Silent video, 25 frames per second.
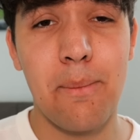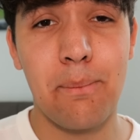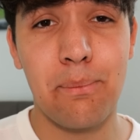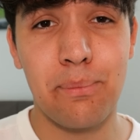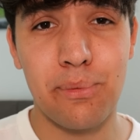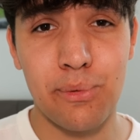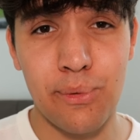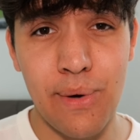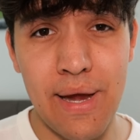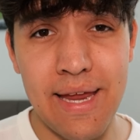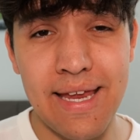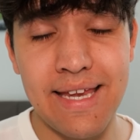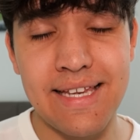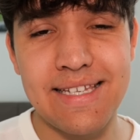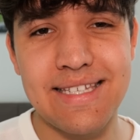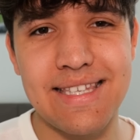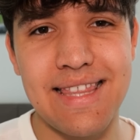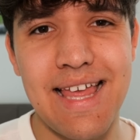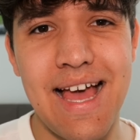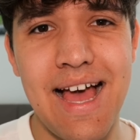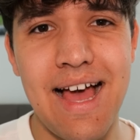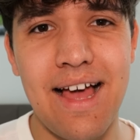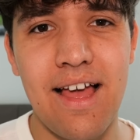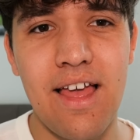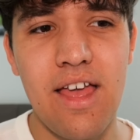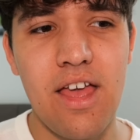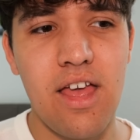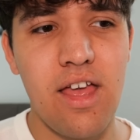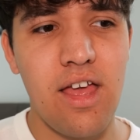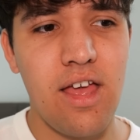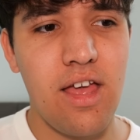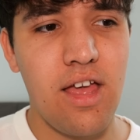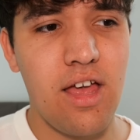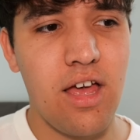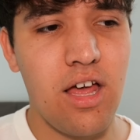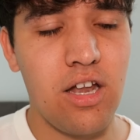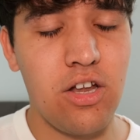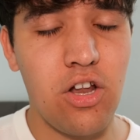brings that
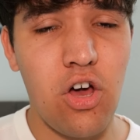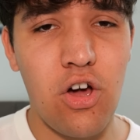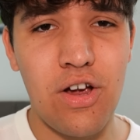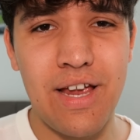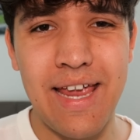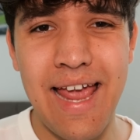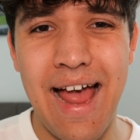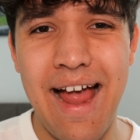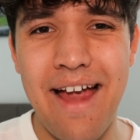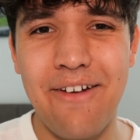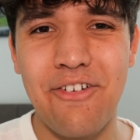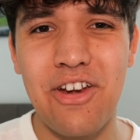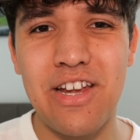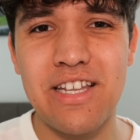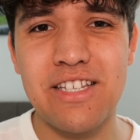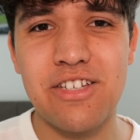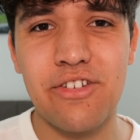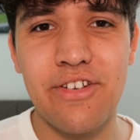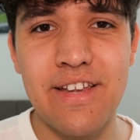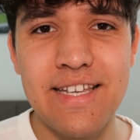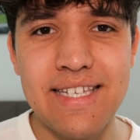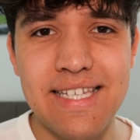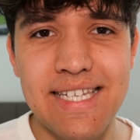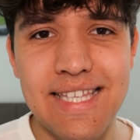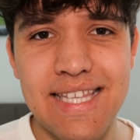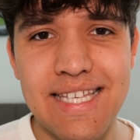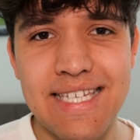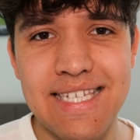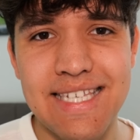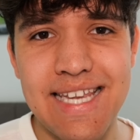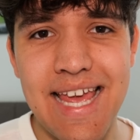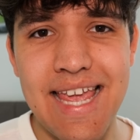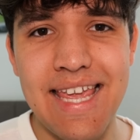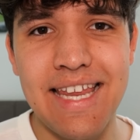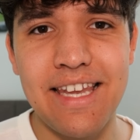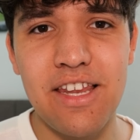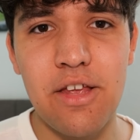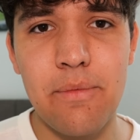a lot of character into the
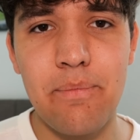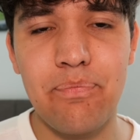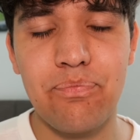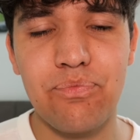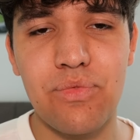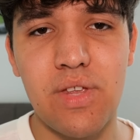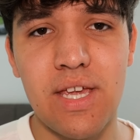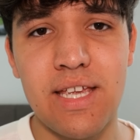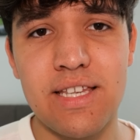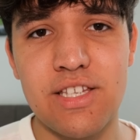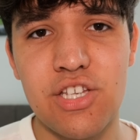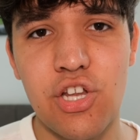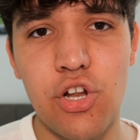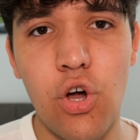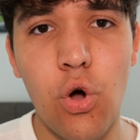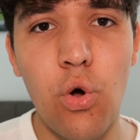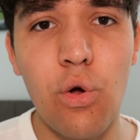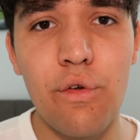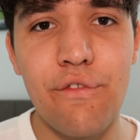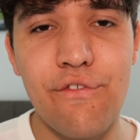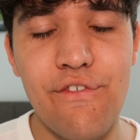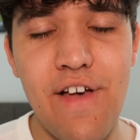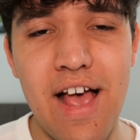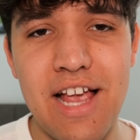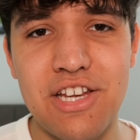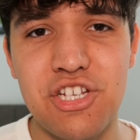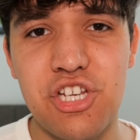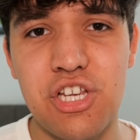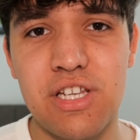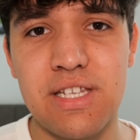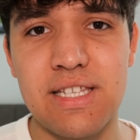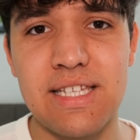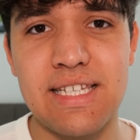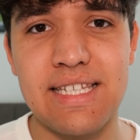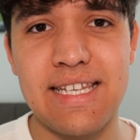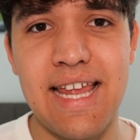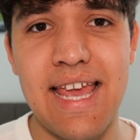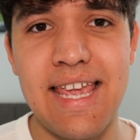stadium. It's an
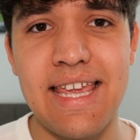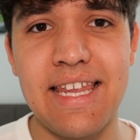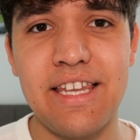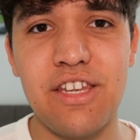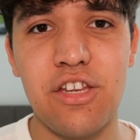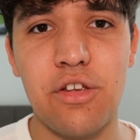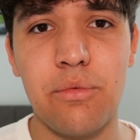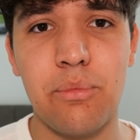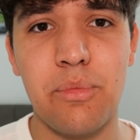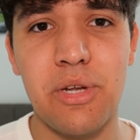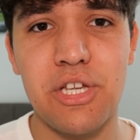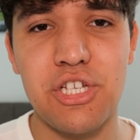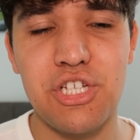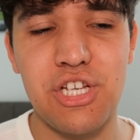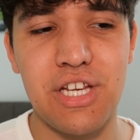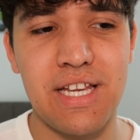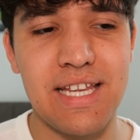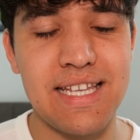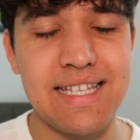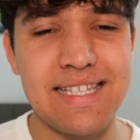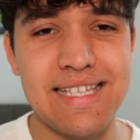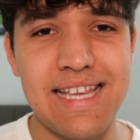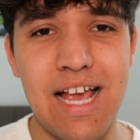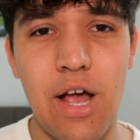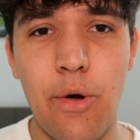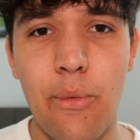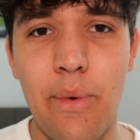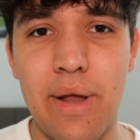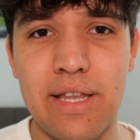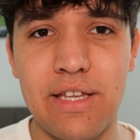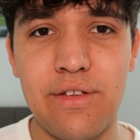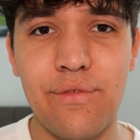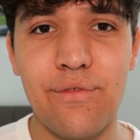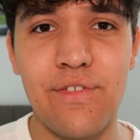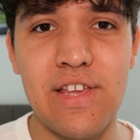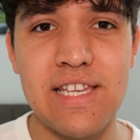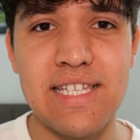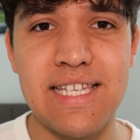old-fashioned stadium, which you can tell when
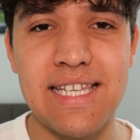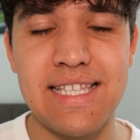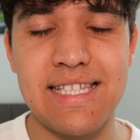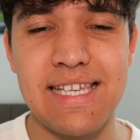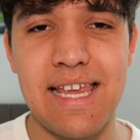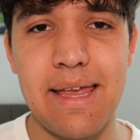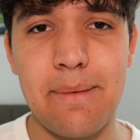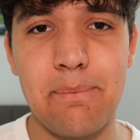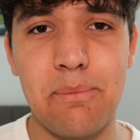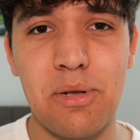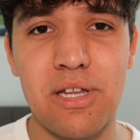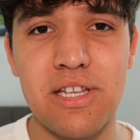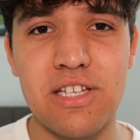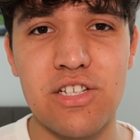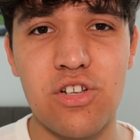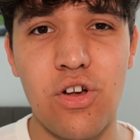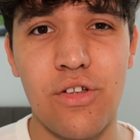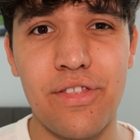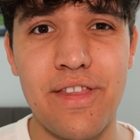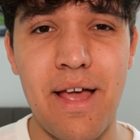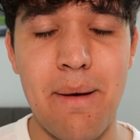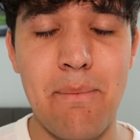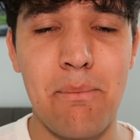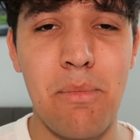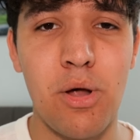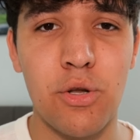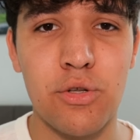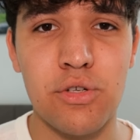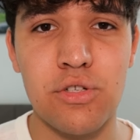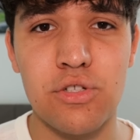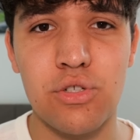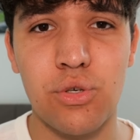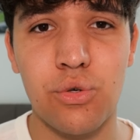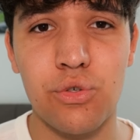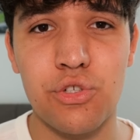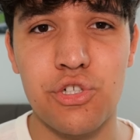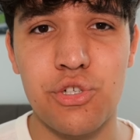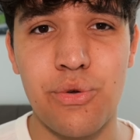you visit it, but it's got that modern
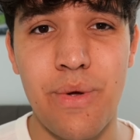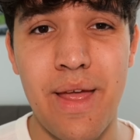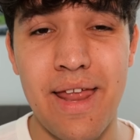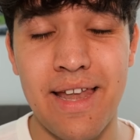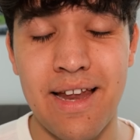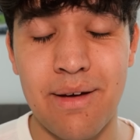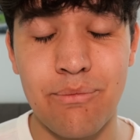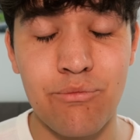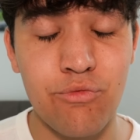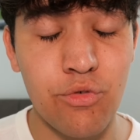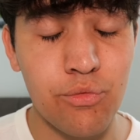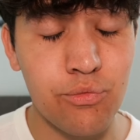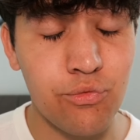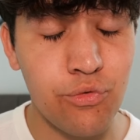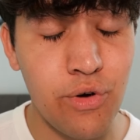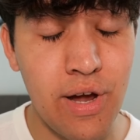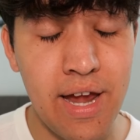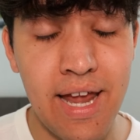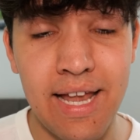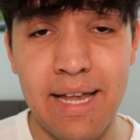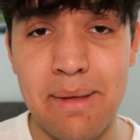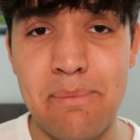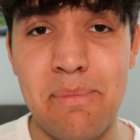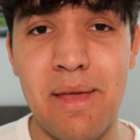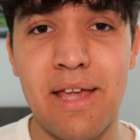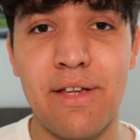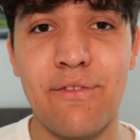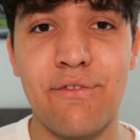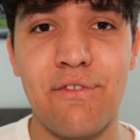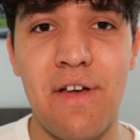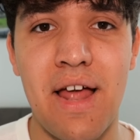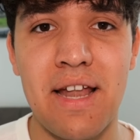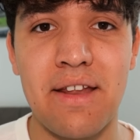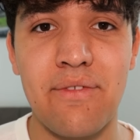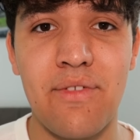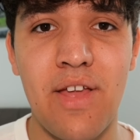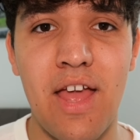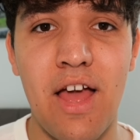touch to it, and I'm a really big
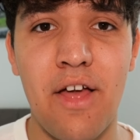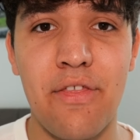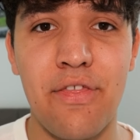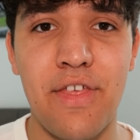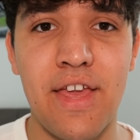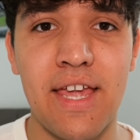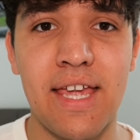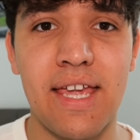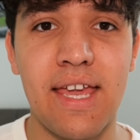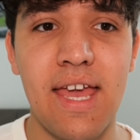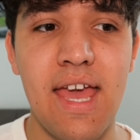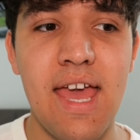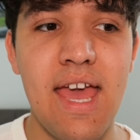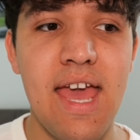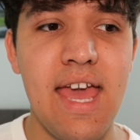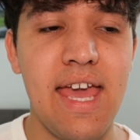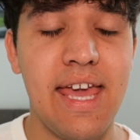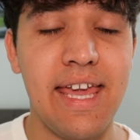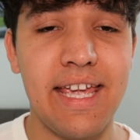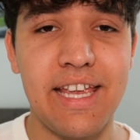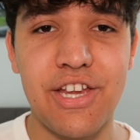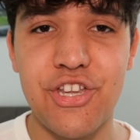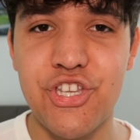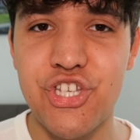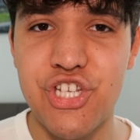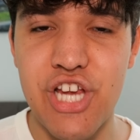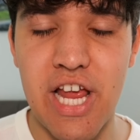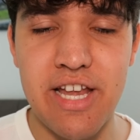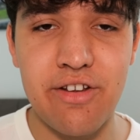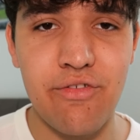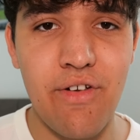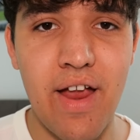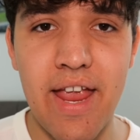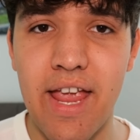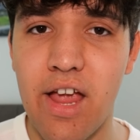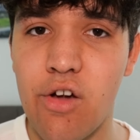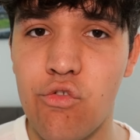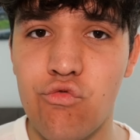fan of it. I think it can
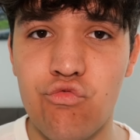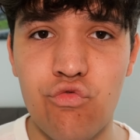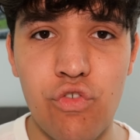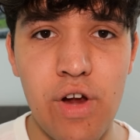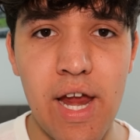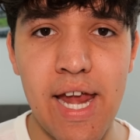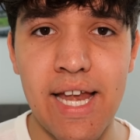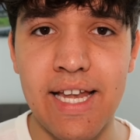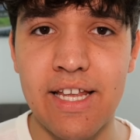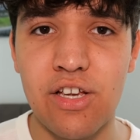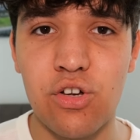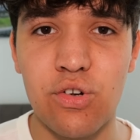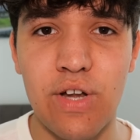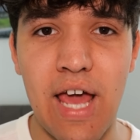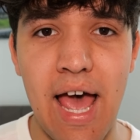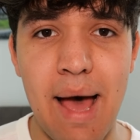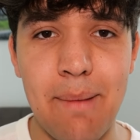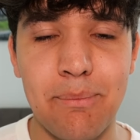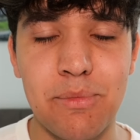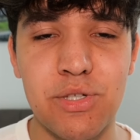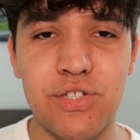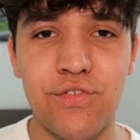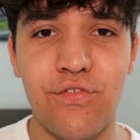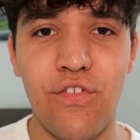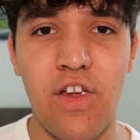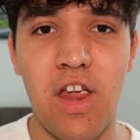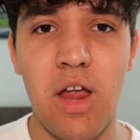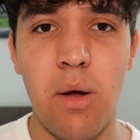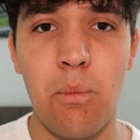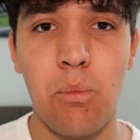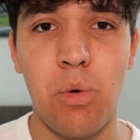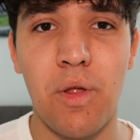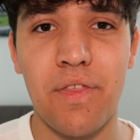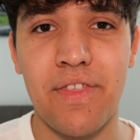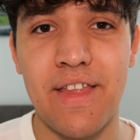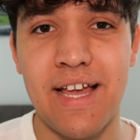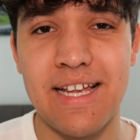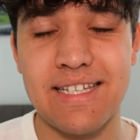generate a really good atmosphere, and
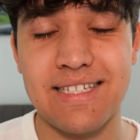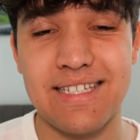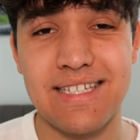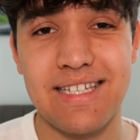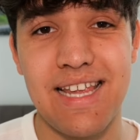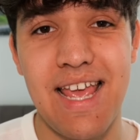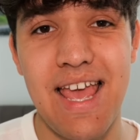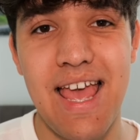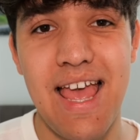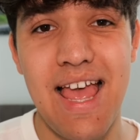one that's